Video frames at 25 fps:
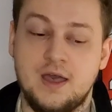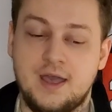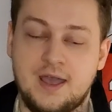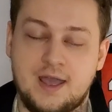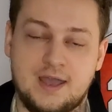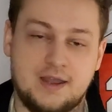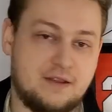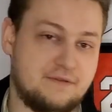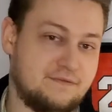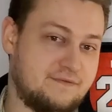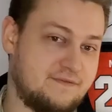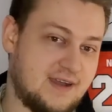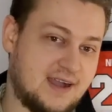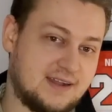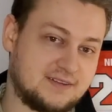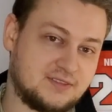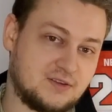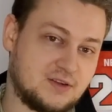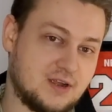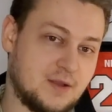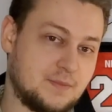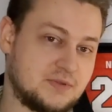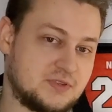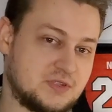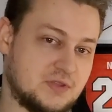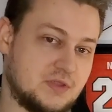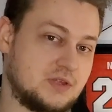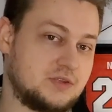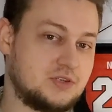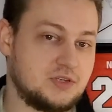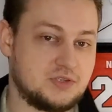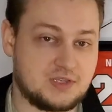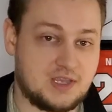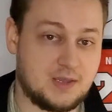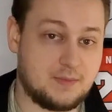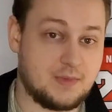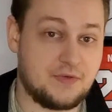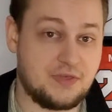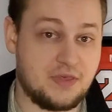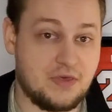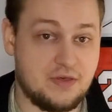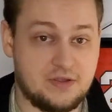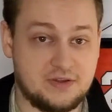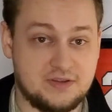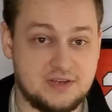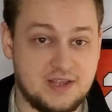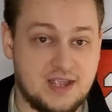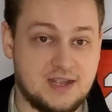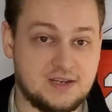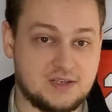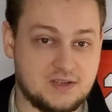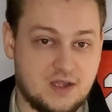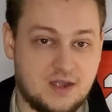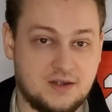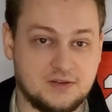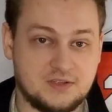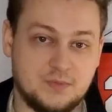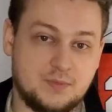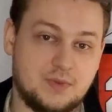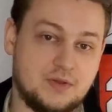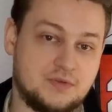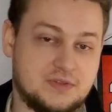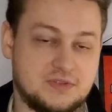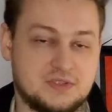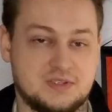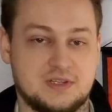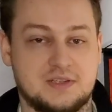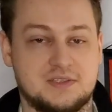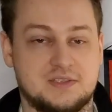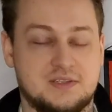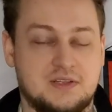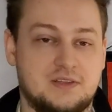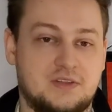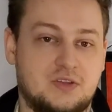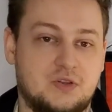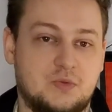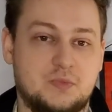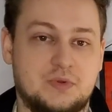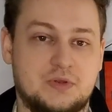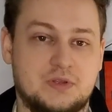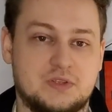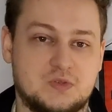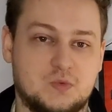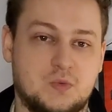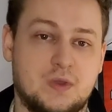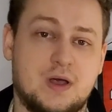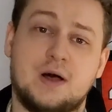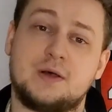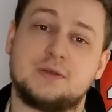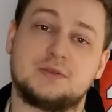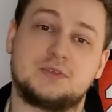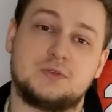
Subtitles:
and in fact, their episode that just came out the other day talked about the Sens a little bit as well.